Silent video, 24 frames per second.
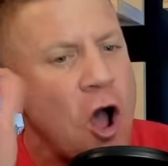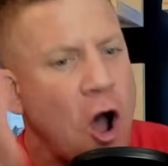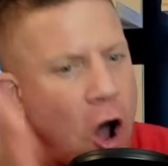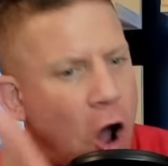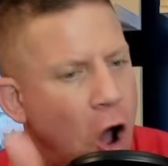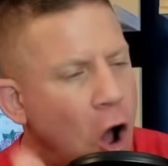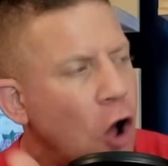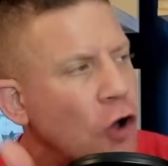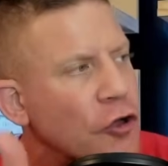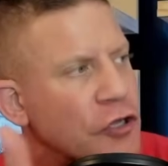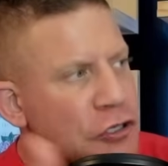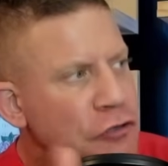
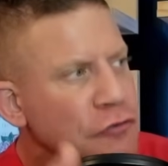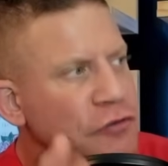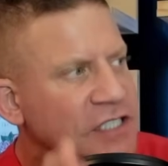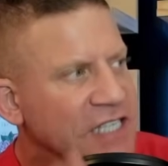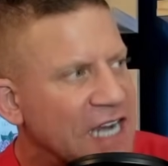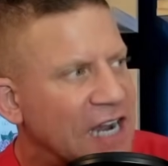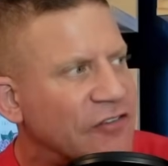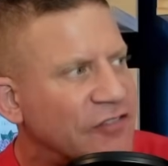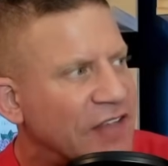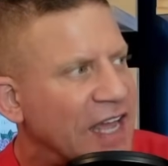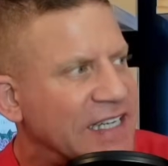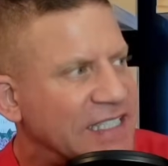All you
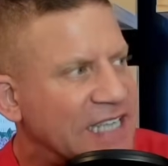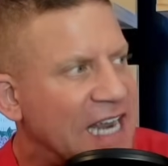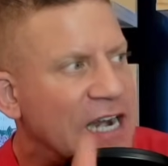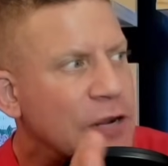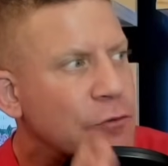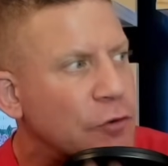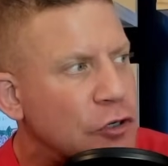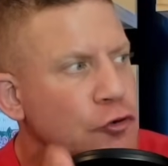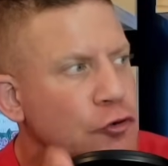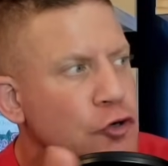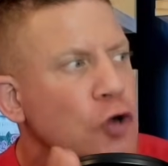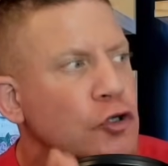sound like to
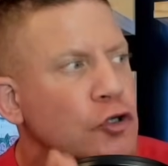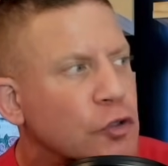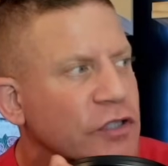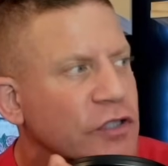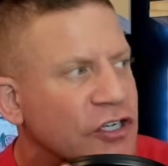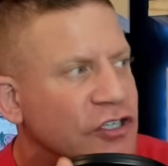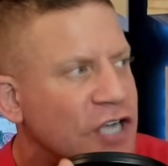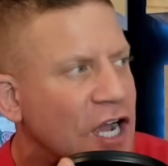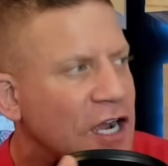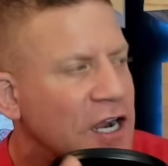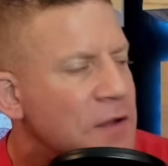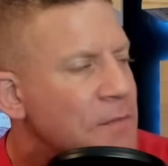anyone who knows what
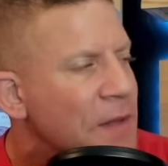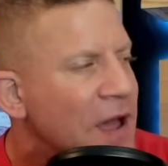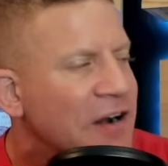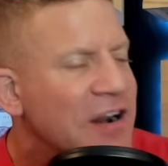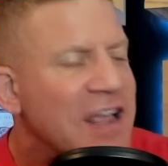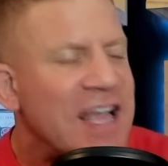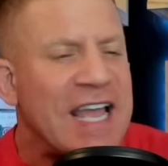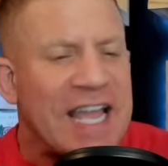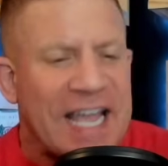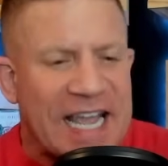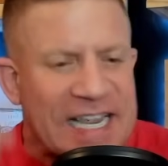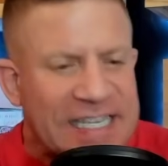they're talking
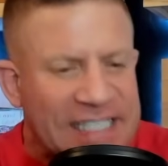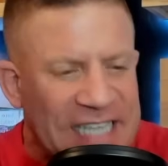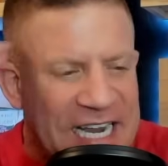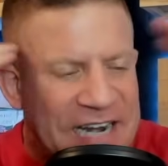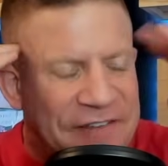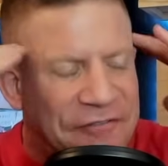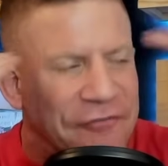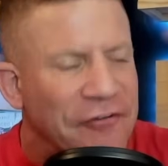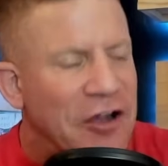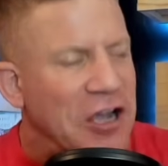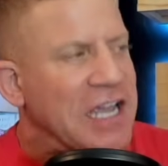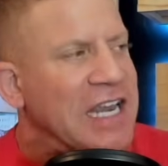about is a
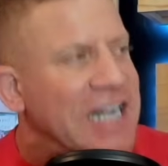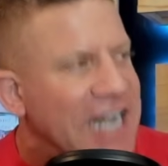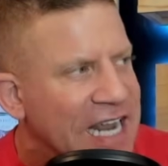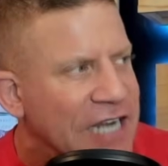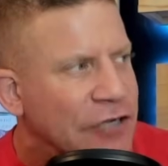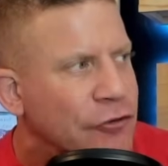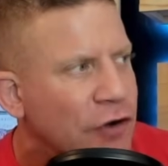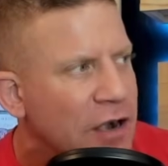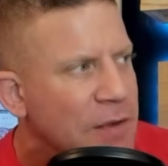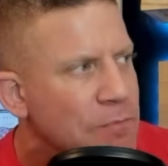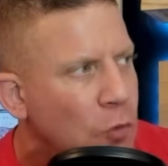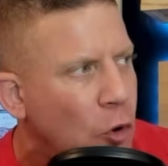fucking
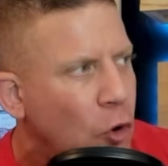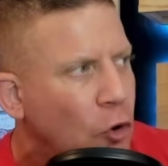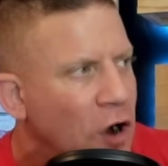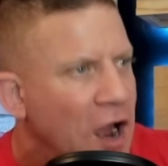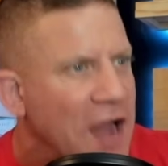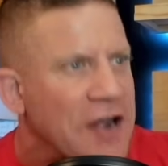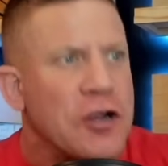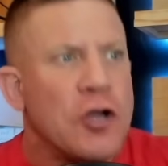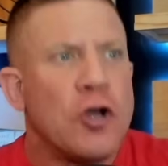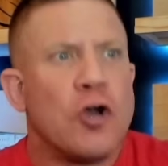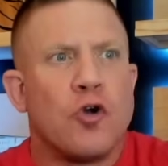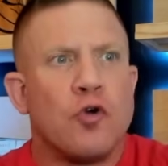ignorant
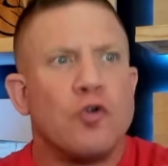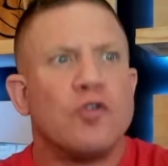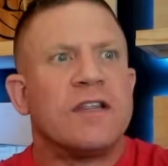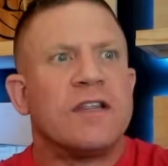moron who